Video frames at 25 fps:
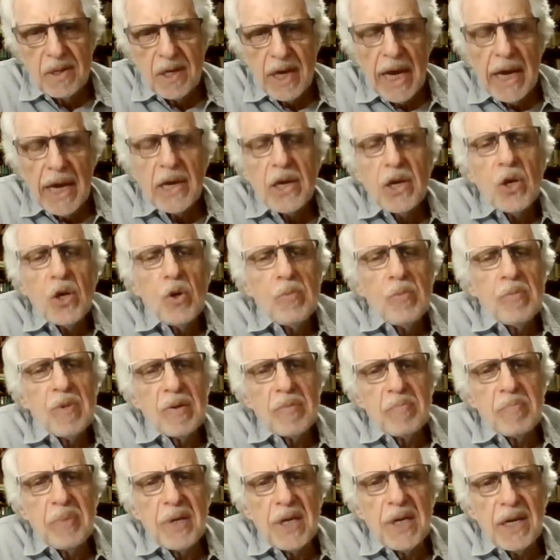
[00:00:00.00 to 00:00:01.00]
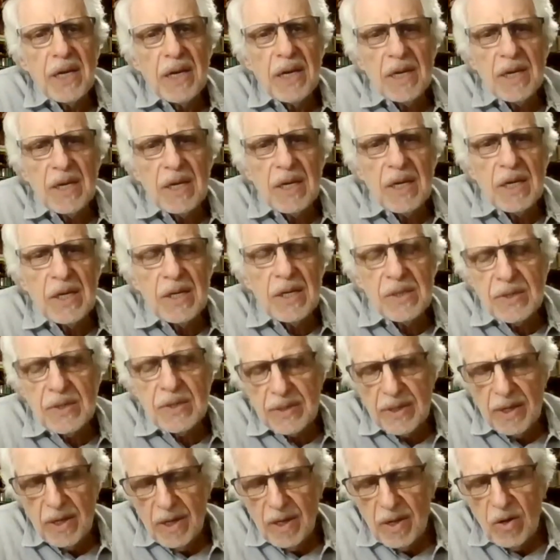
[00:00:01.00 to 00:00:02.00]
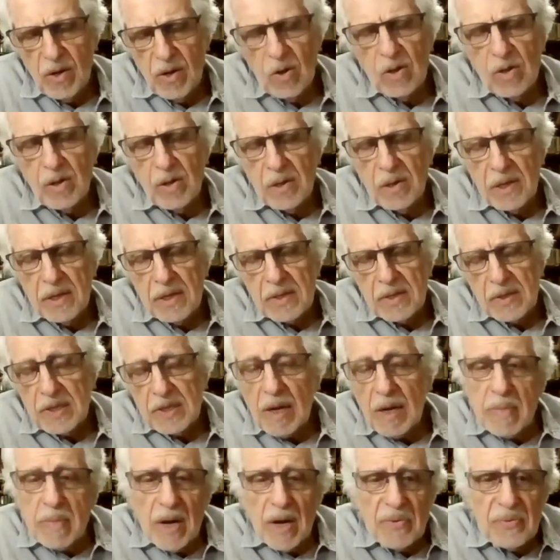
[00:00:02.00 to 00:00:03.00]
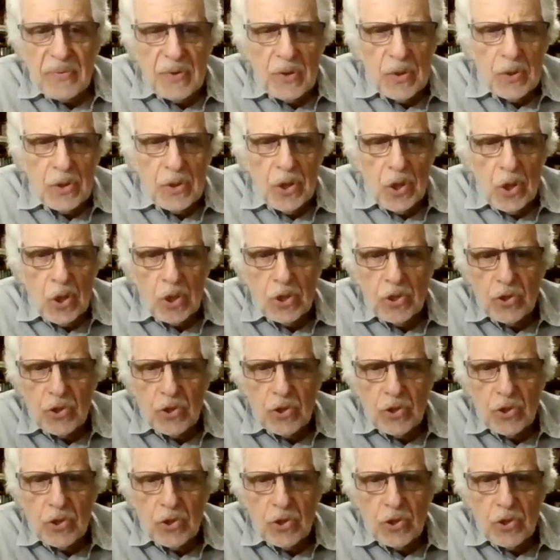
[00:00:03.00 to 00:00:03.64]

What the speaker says: A human being is, well, some of you know